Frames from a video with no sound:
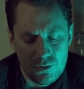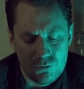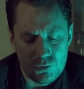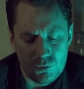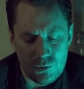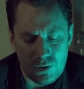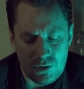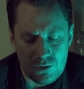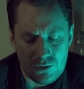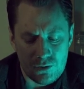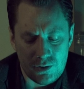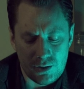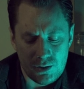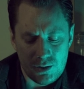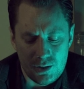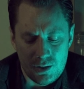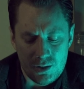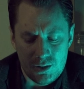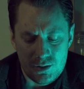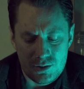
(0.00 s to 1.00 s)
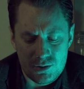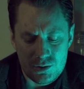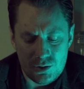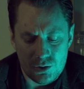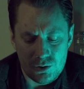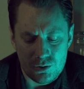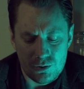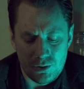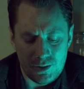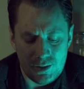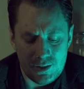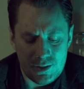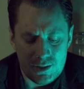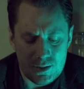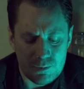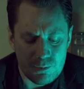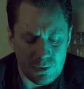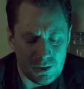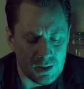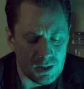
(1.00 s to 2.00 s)
For one thing, he started to
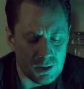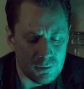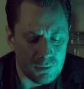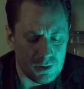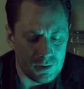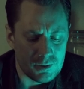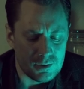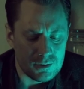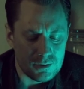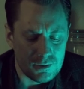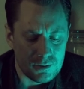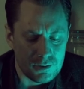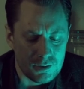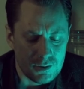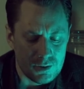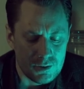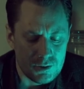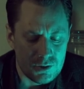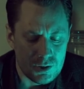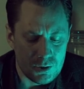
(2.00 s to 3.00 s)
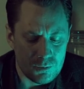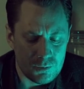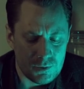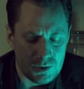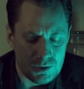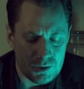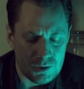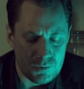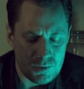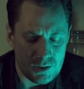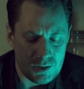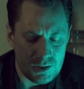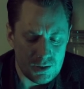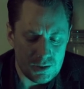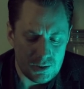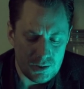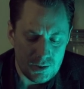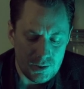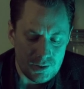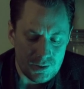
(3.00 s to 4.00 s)
lisp a little bit, and sometimes when
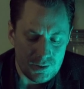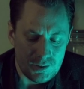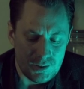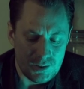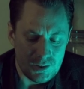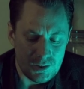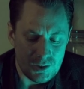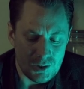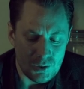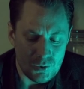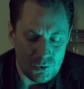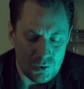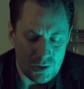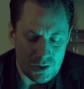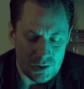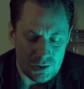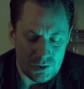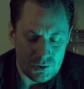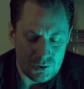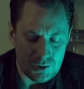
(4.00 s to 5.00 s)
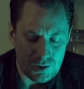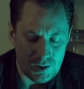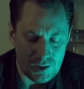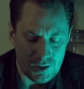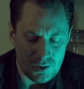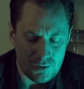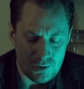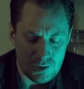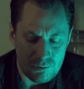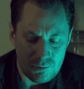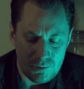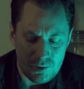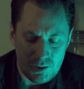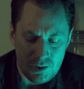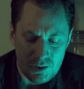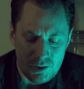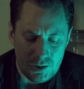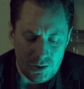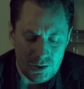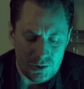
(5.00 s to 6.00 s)
he didn't know I could hear him,
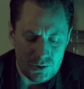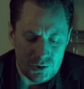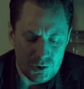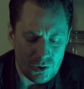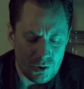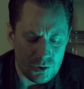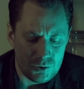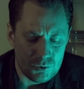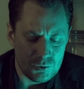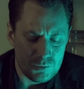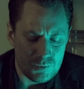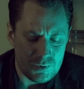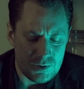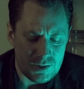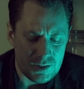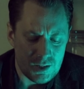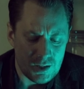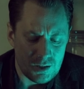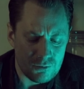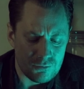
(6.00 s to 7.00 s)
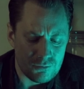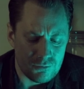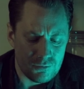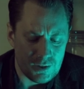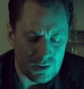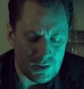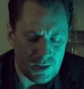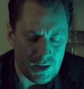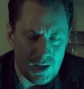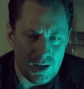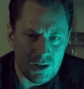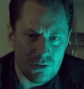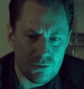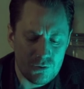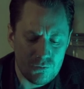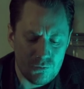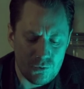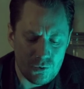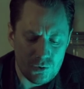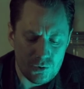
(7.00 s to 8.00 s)
he talked to himself with an
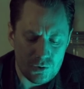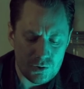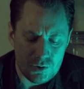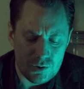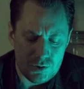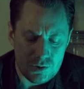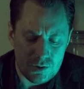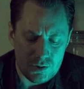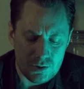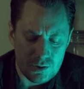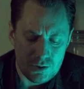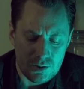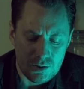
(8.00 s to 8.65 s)
angry voice.